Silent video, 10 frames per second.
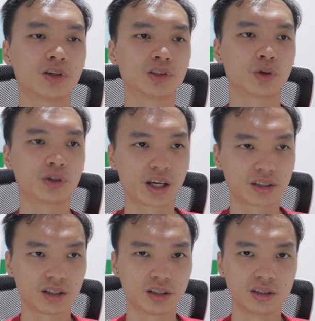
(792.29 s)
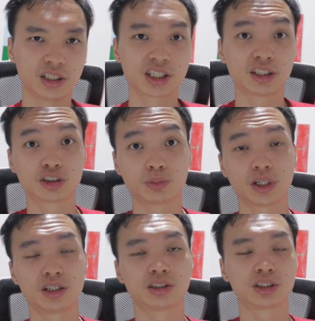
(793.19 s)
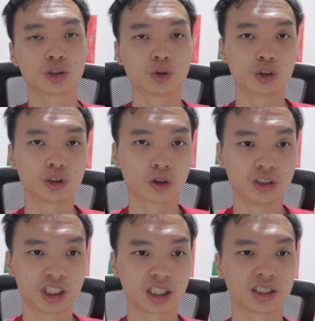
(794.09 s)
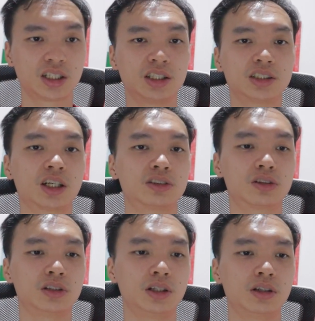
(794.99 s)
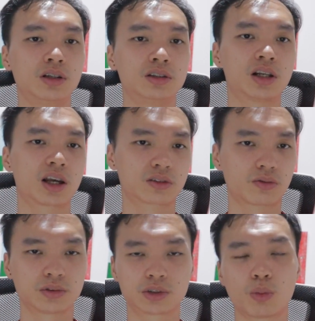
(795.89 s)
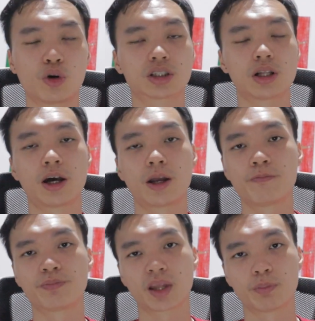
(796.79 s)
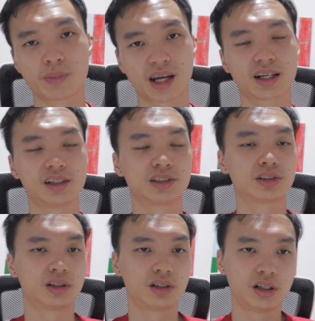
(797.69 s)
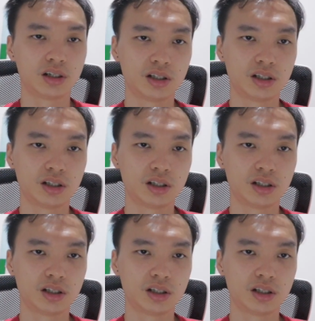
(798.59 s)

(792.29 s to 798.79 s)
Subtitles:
so that the central players could congest centrally, the likes of Szoboszlai, McAllister,